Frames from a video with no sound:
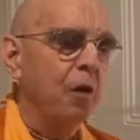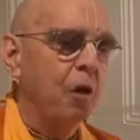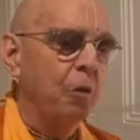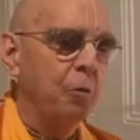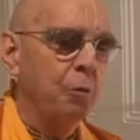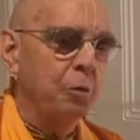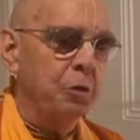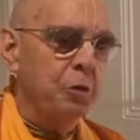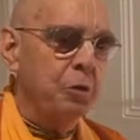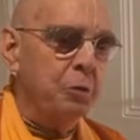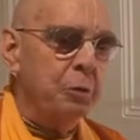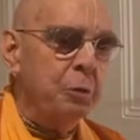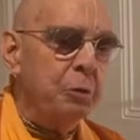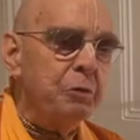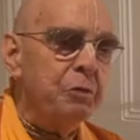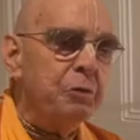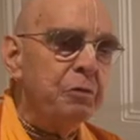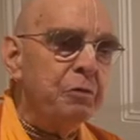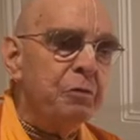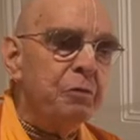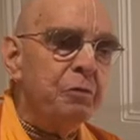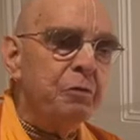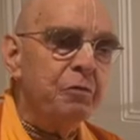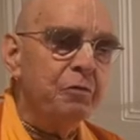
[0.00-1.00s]
are
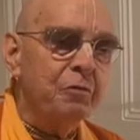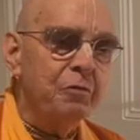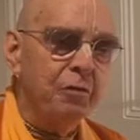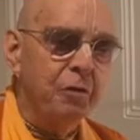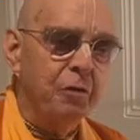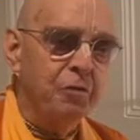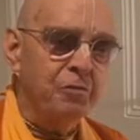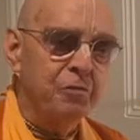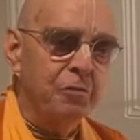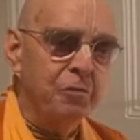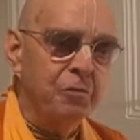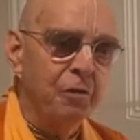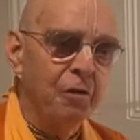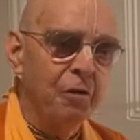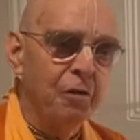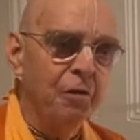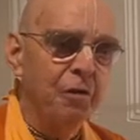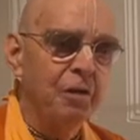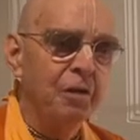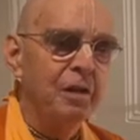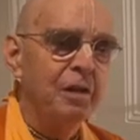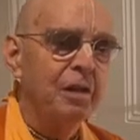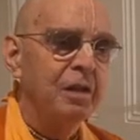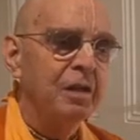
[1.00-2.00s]
reduced, first of
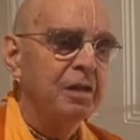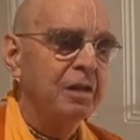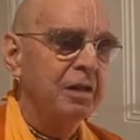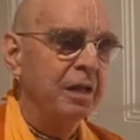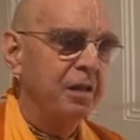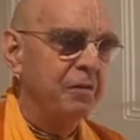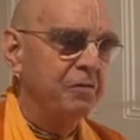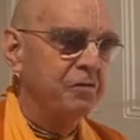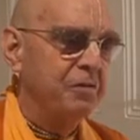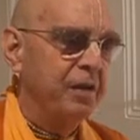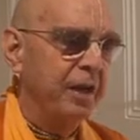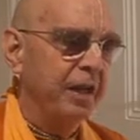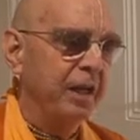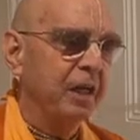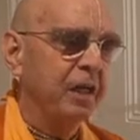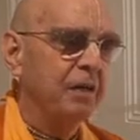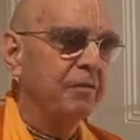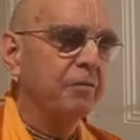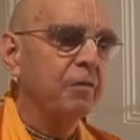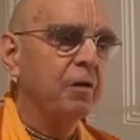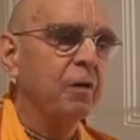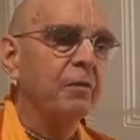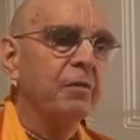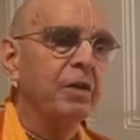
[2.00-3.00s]
all, and
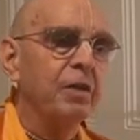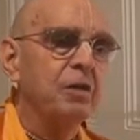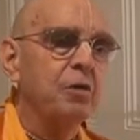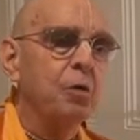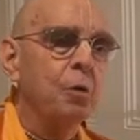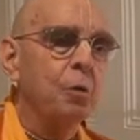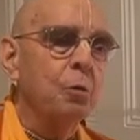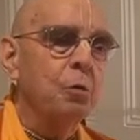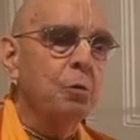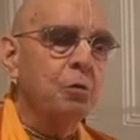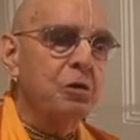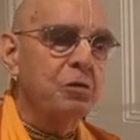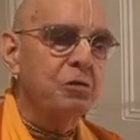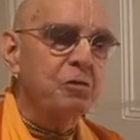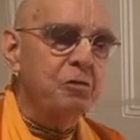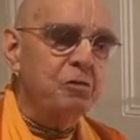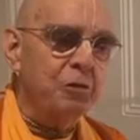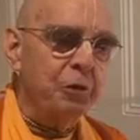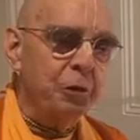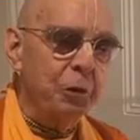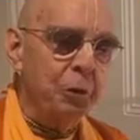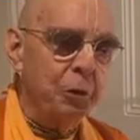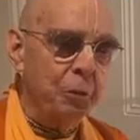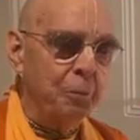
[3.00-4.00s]
second of all, they don't
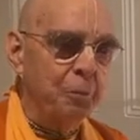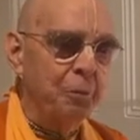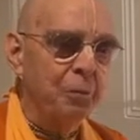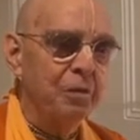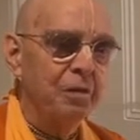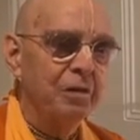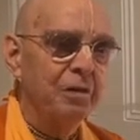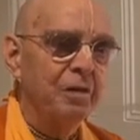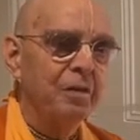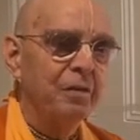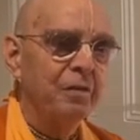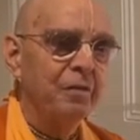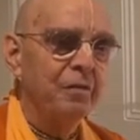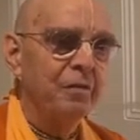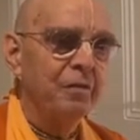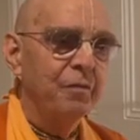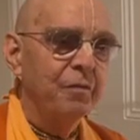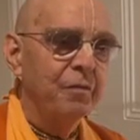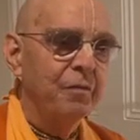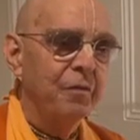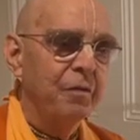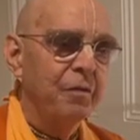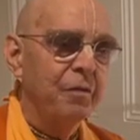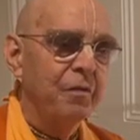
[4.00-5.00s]
disturb
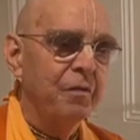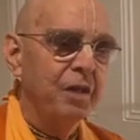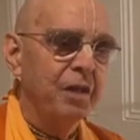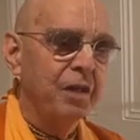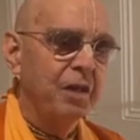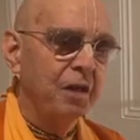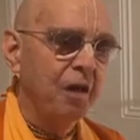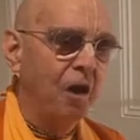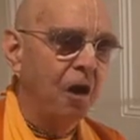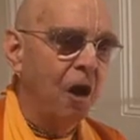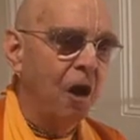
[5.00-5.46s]
the